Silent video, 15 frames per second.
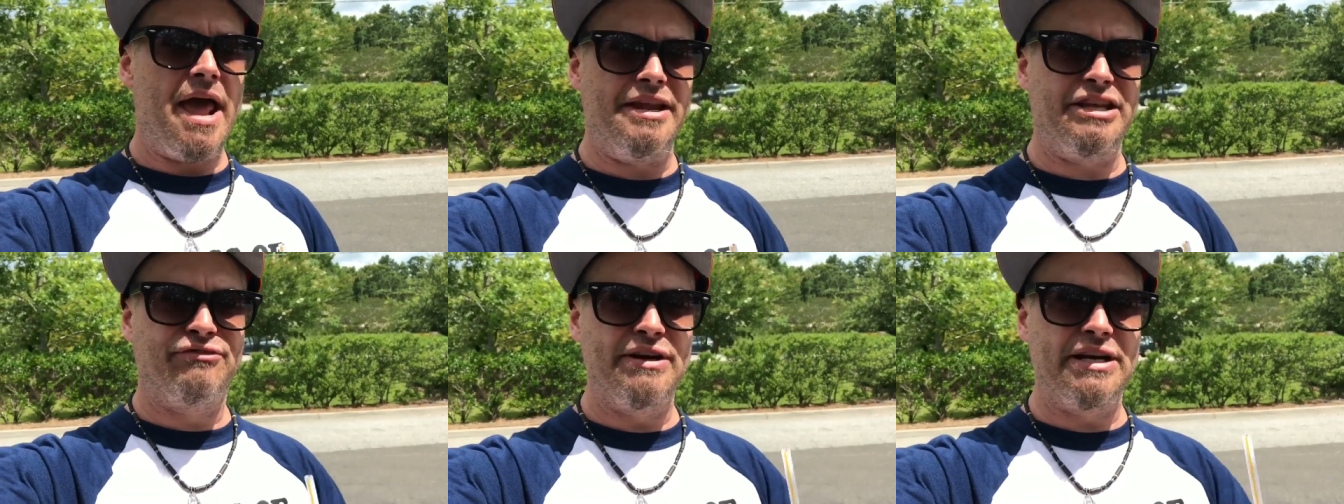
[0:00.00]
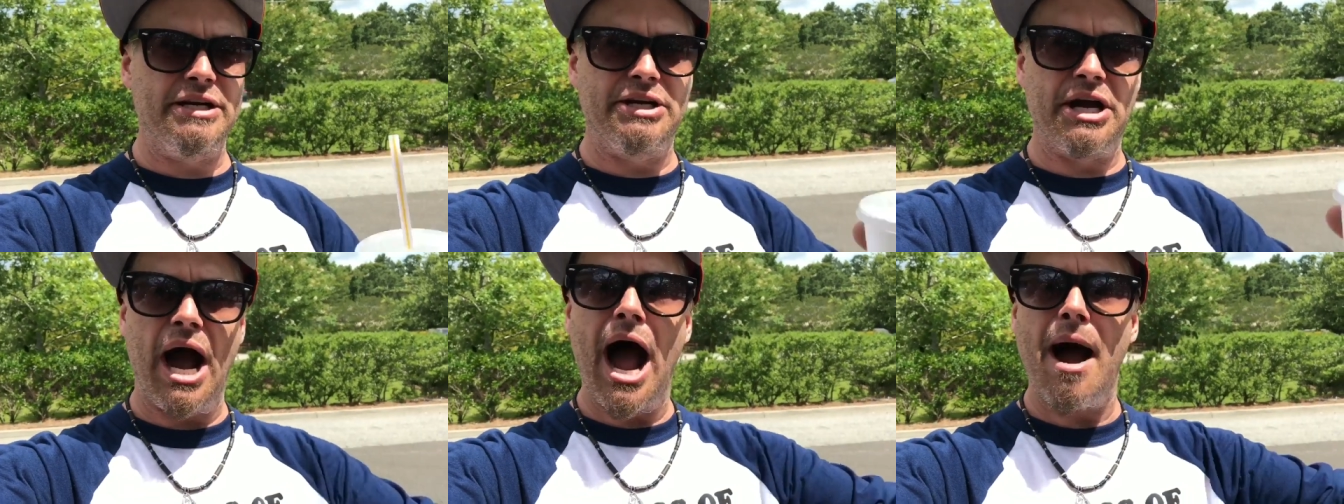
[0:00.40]
And this
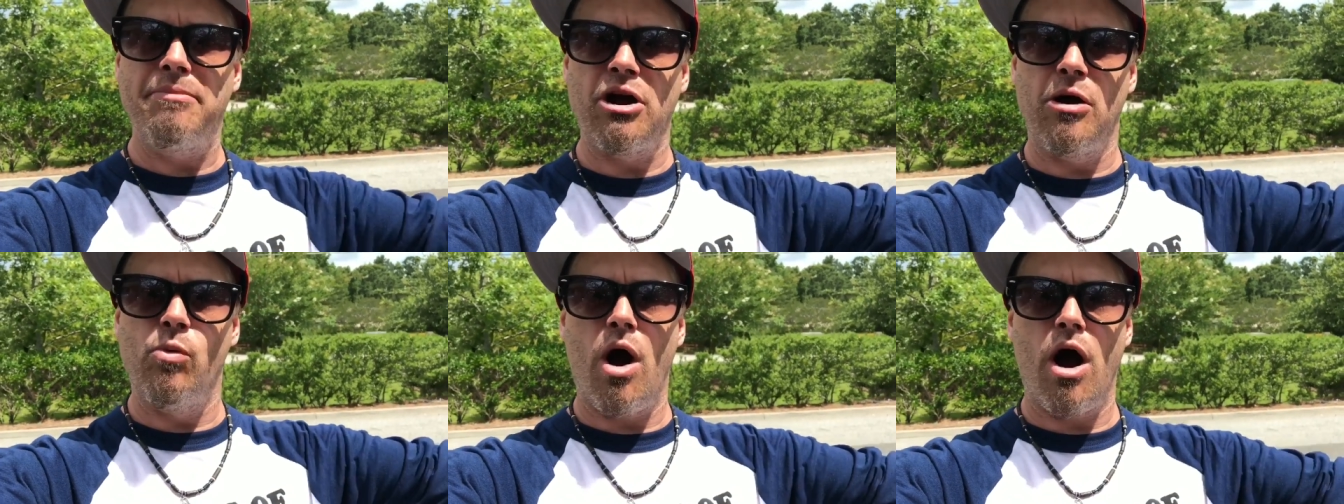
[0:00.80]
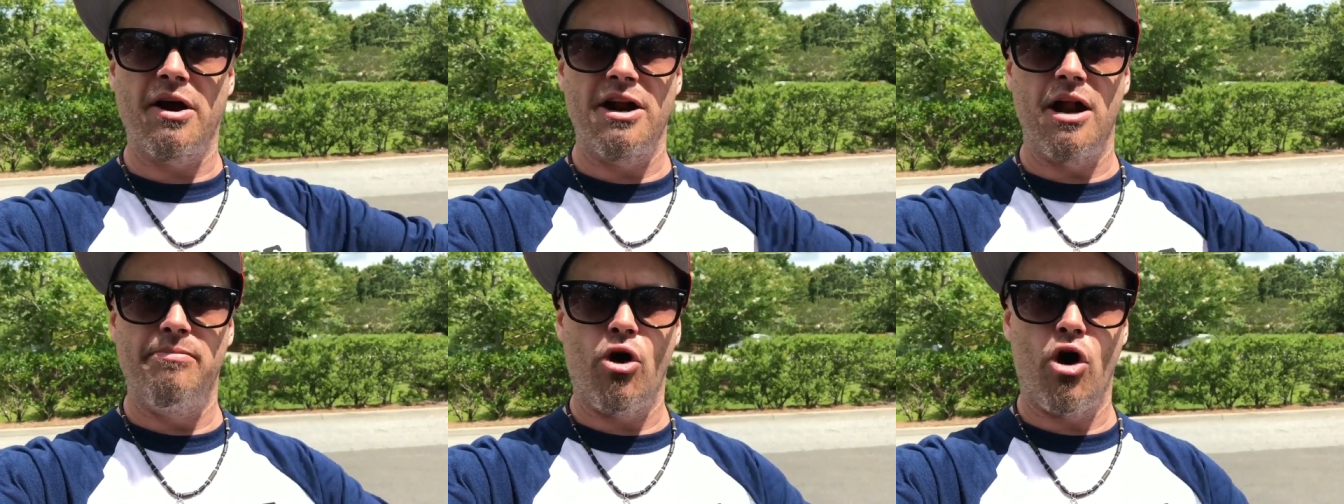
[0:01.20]
freaking cop come
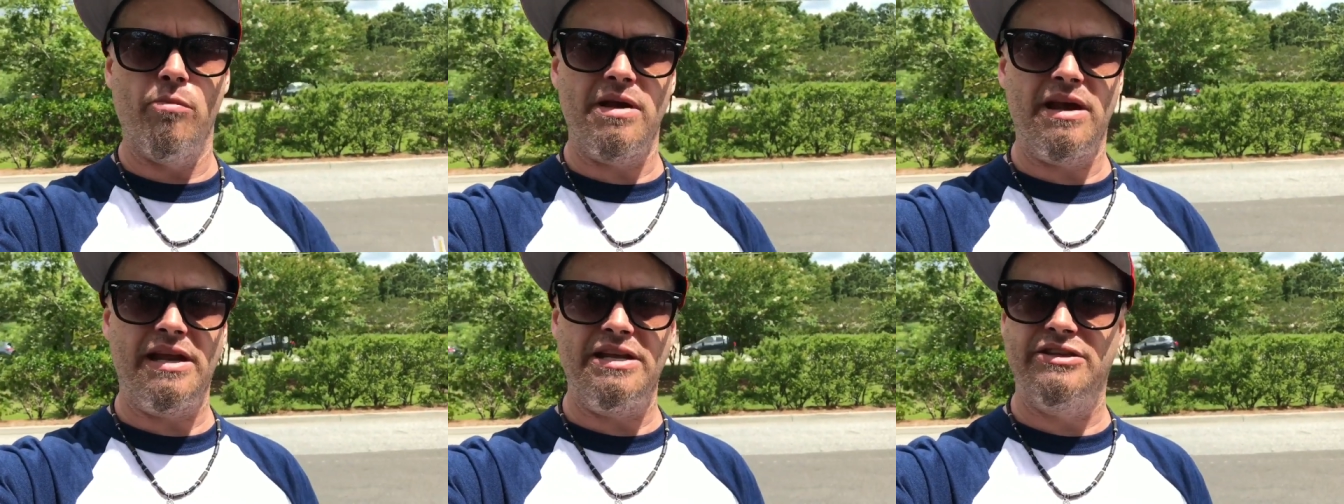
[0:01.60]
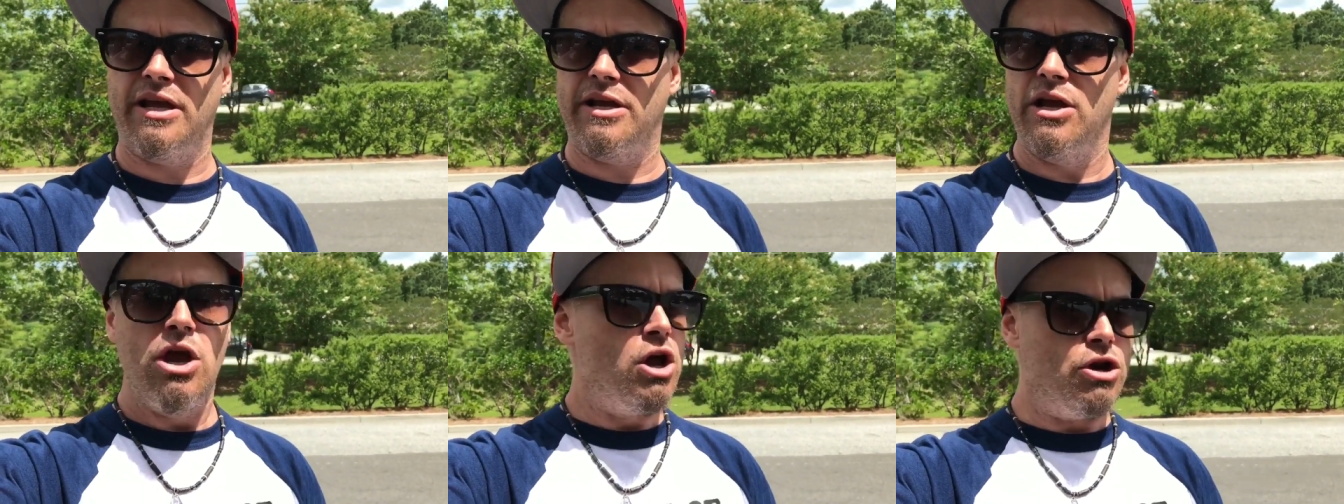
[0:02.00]
walking up on me and he's
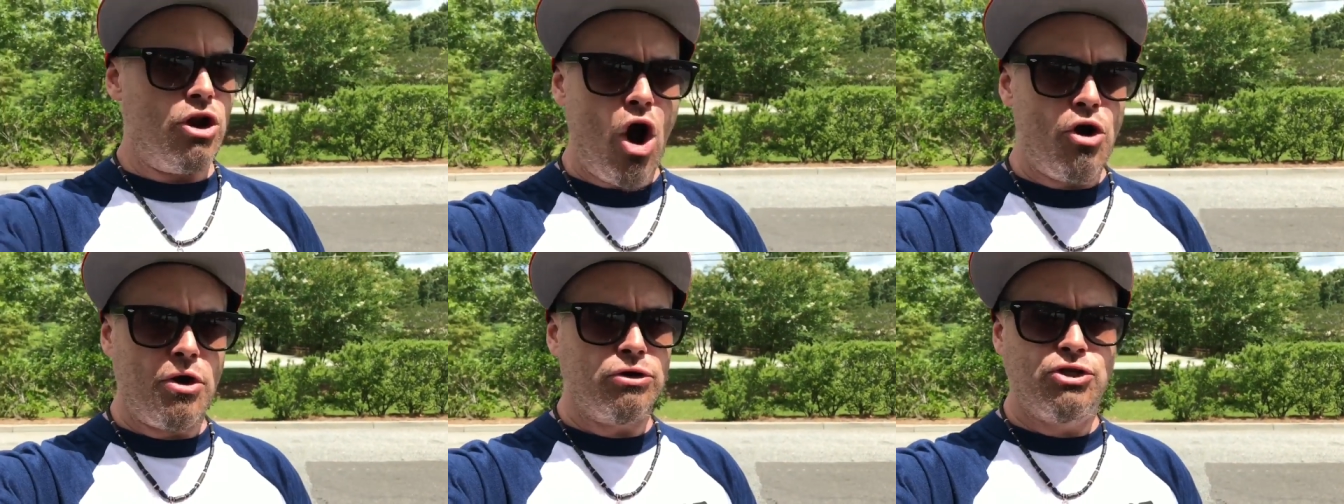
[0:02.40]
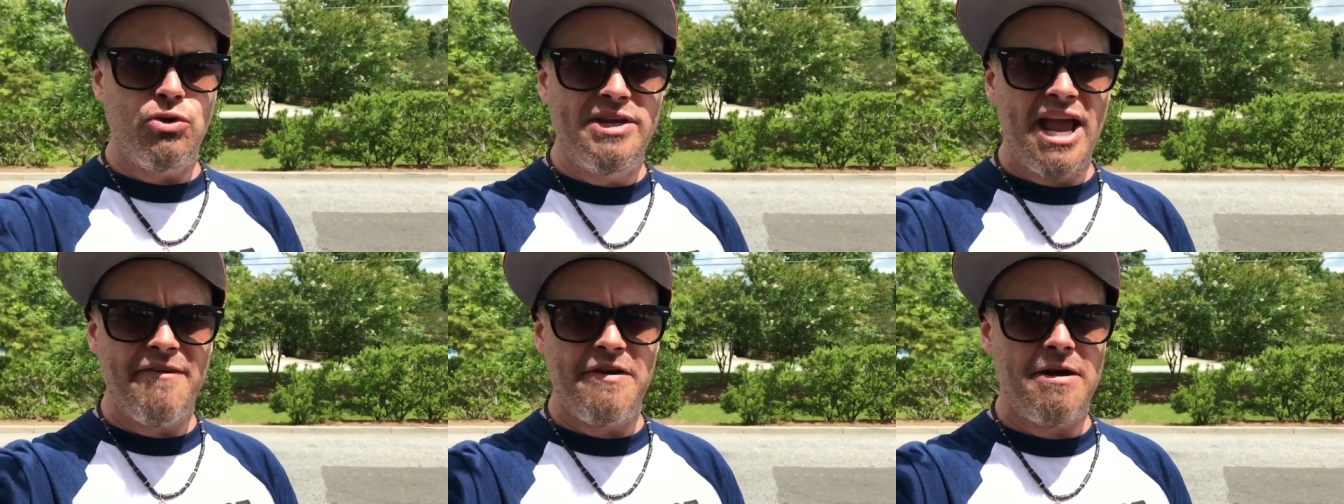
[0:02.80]
like, no, don't
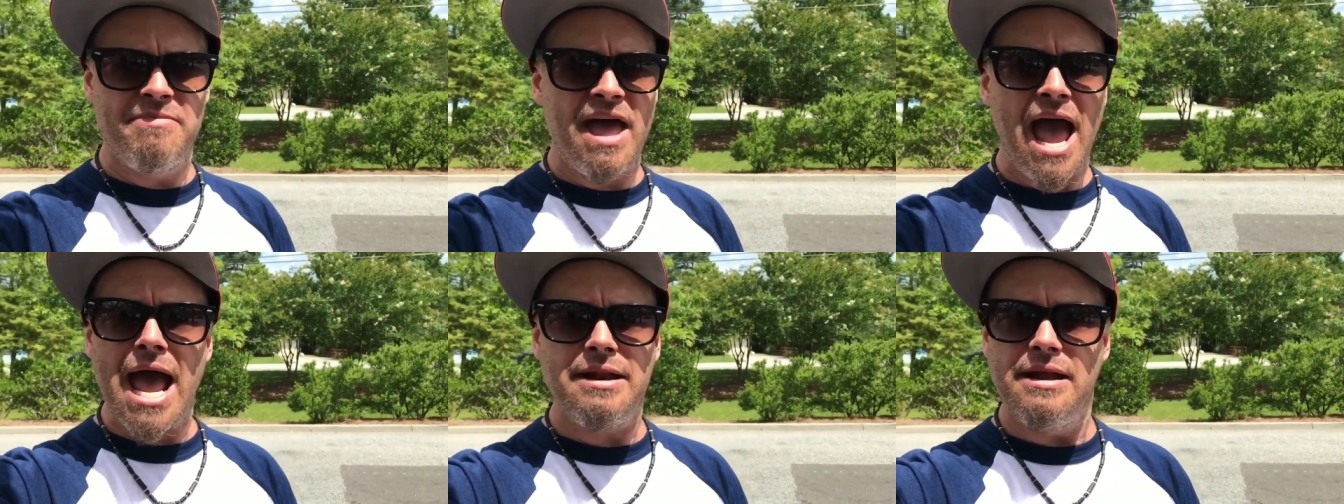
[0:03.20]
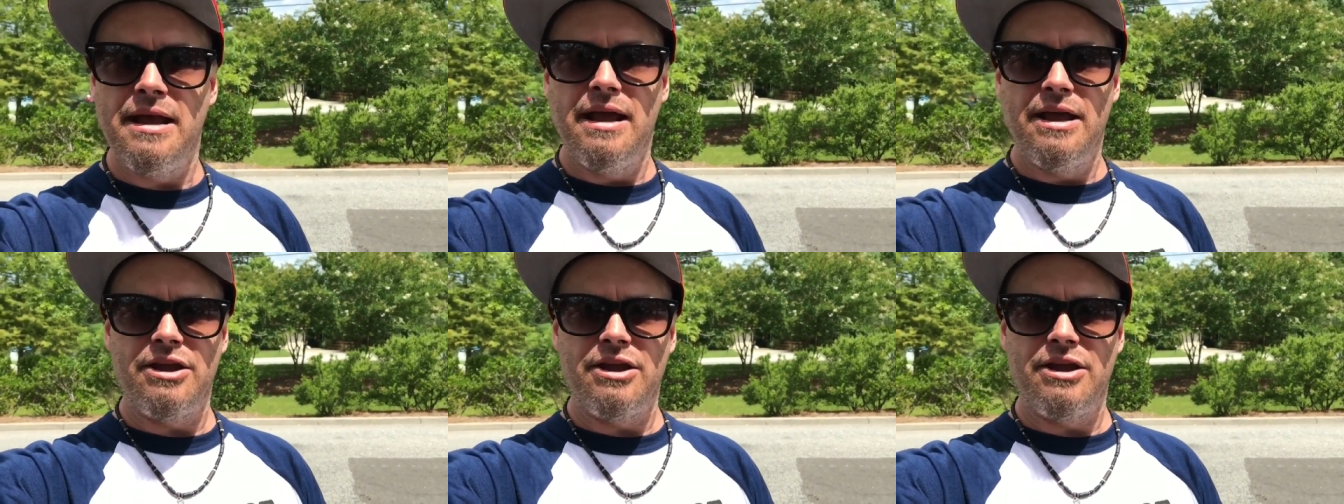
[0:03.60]
you give him that.